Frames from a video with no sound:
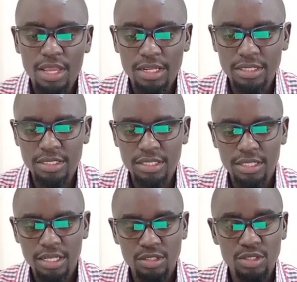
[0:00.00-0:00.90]
And
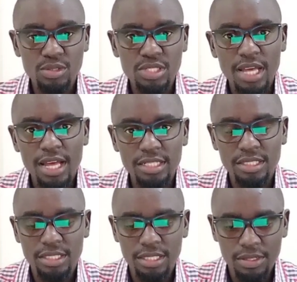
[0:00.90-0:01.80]
do you
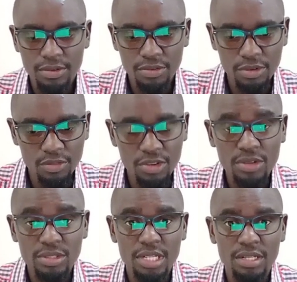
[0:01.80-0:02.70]
stand for your
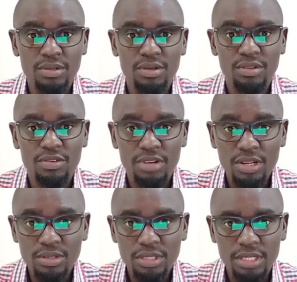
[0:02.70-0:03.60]
values and on your
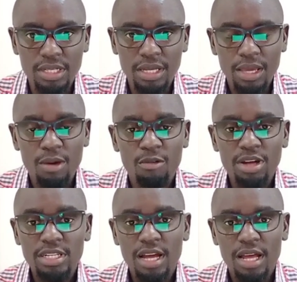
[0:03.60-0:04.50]
values?
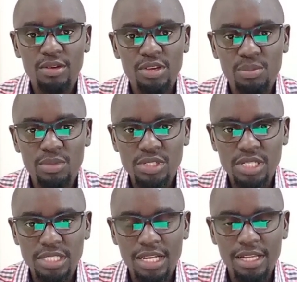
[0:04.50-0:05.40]
What are your
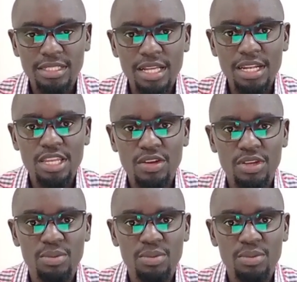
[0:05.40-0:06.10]
emotions? Understanding your